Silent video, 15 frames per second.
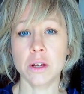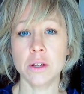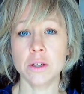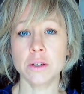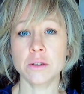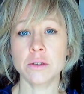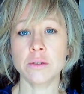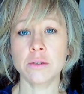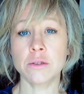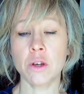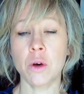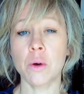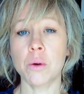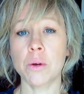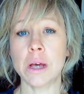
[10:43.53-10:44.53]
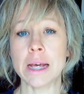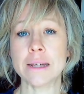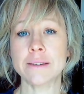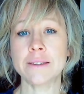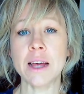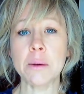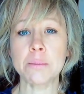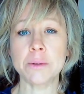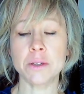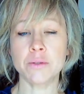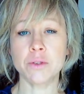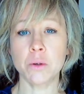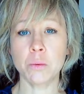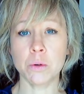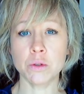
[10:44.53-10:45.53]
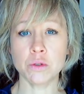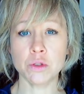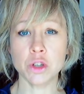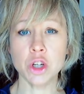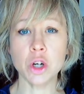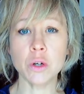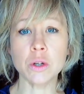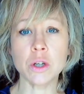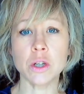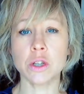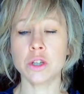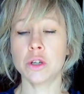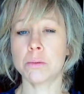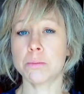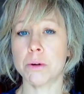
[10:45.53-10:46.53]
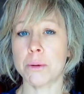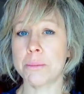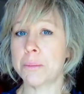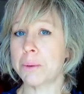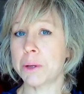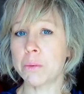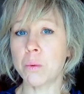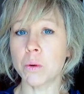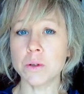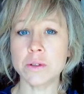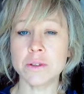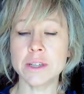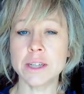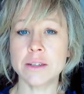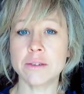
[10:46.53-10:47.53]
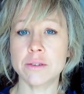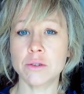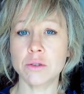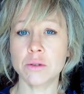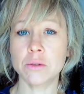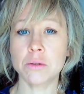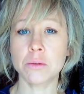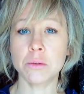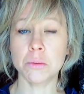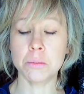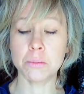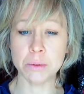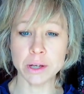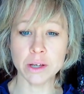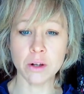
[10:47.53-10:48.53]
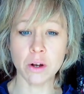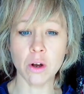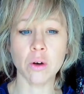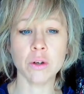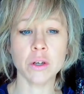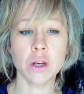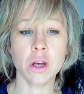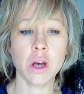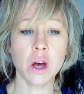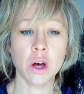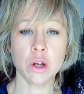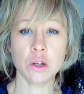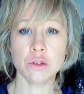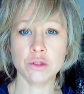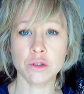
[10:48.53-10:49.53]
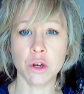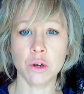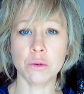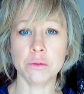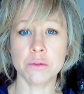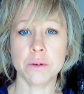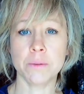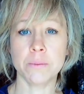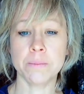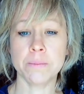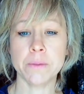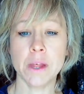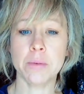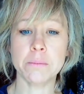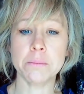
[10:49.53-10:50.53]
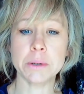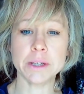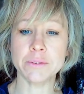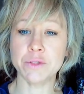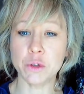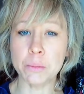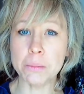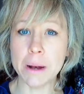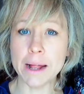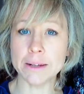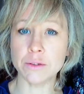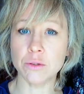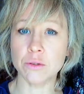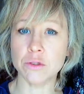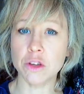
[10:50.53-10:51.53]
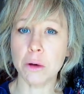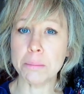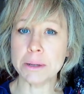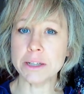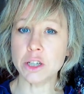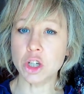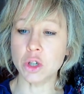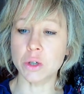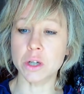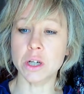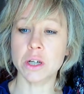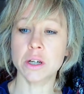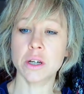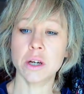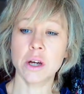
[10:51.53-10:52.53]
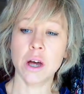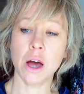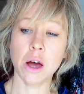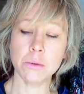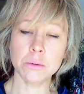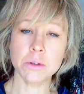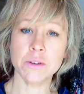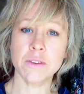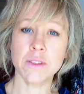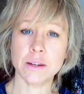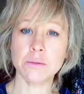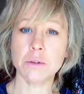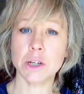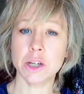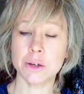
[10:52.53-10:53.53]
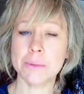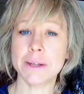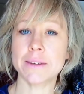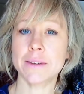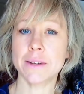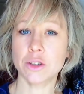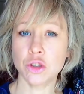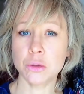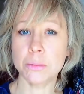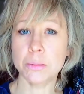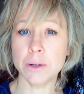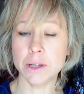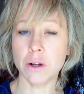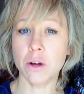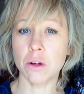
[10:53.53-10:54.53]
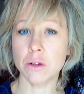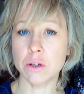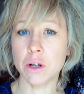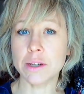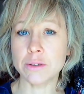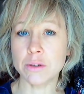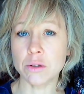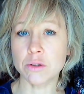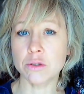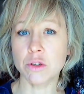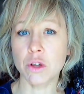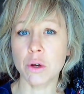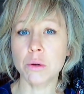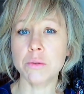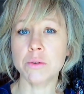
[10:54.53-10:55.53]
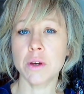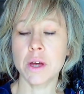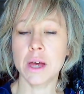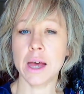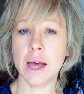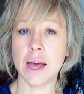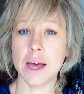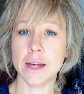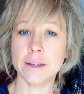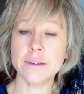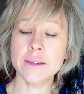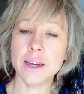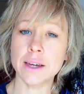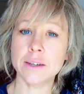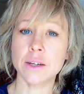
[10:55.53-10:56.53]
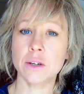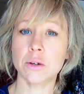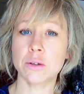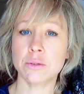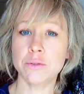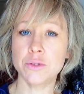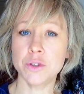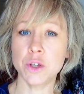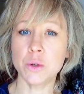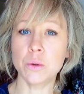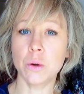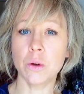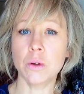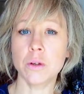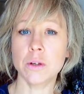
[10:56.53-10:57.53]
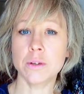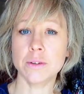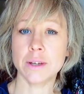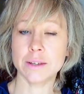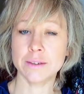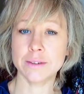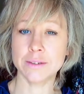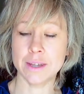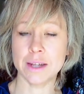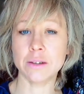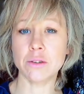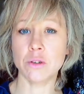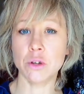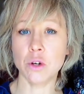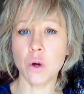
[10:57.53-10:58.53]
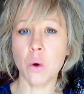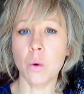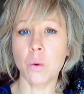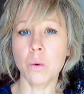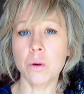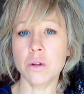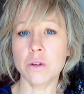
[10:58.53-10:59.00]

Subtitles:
So, except if you want to cook, you probably won't need to bring along a stove. But if you plan to stop and cook, I would then recommend that you bring along a little stove and the adequate fuel that stands the cold.